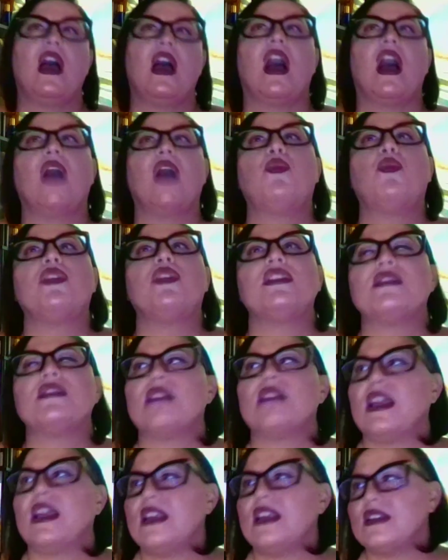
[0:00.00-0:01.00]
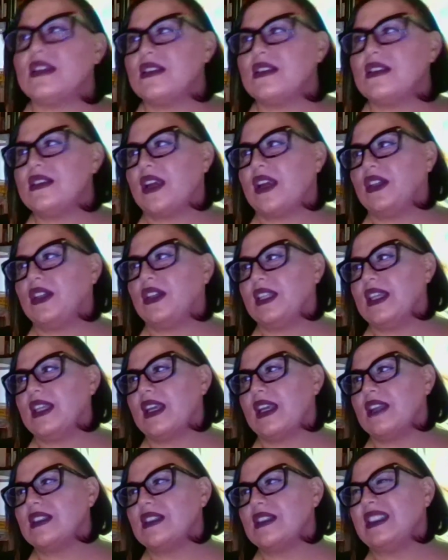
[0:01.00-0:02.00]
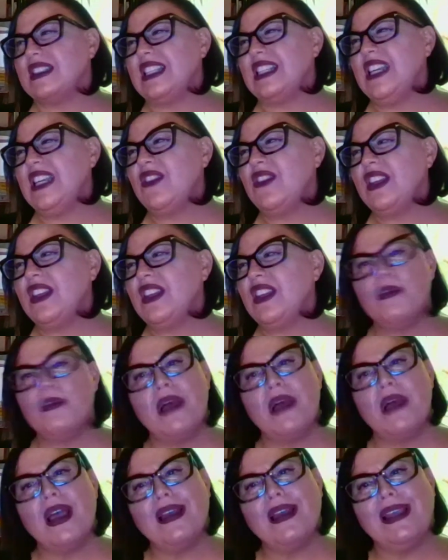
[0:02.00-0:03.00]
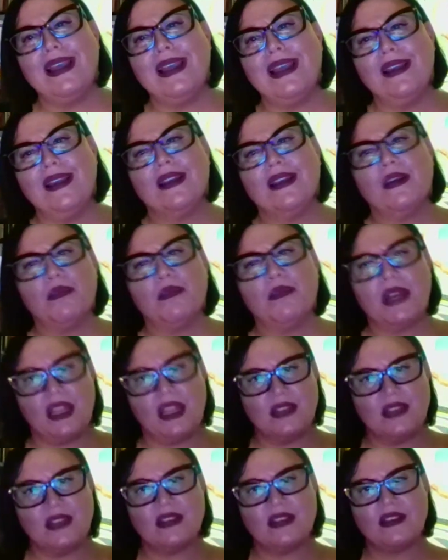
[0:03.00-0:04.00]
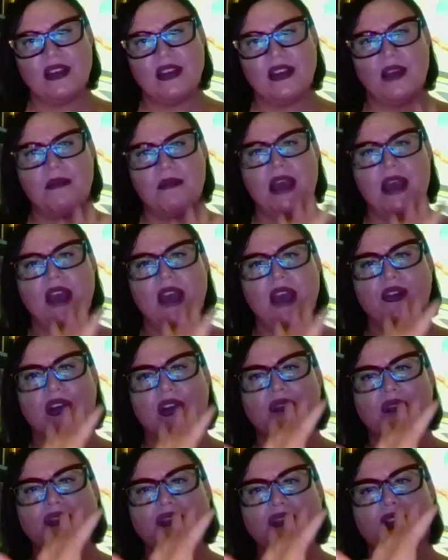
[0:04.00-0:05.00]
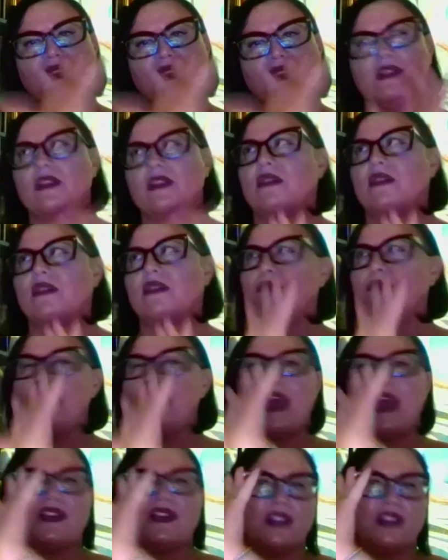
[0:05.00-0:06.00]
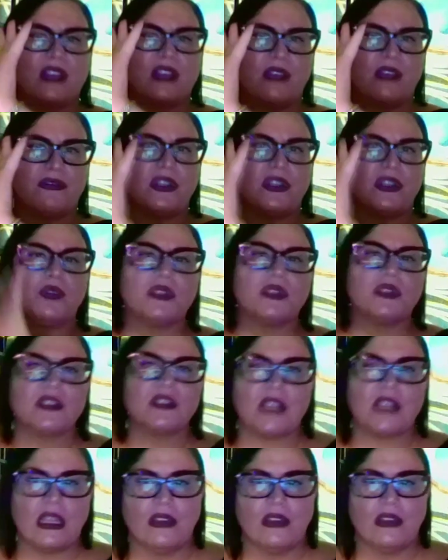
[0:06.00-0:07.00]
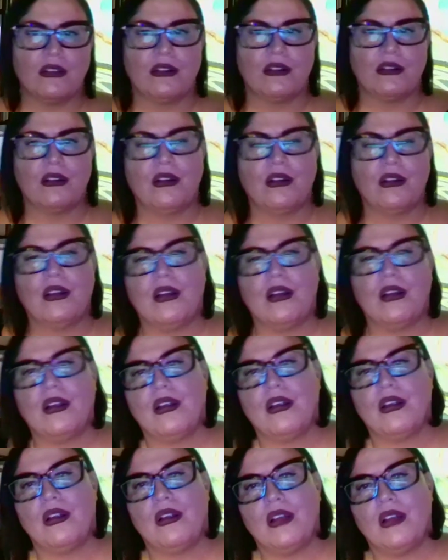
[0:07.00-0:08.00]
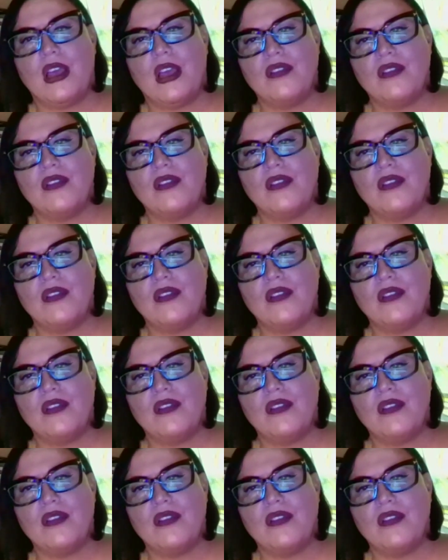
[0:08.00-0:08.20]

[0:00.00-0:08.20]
I wouldn't say necessarily that it's leaving the body, but it's a matter of just matching that frequency and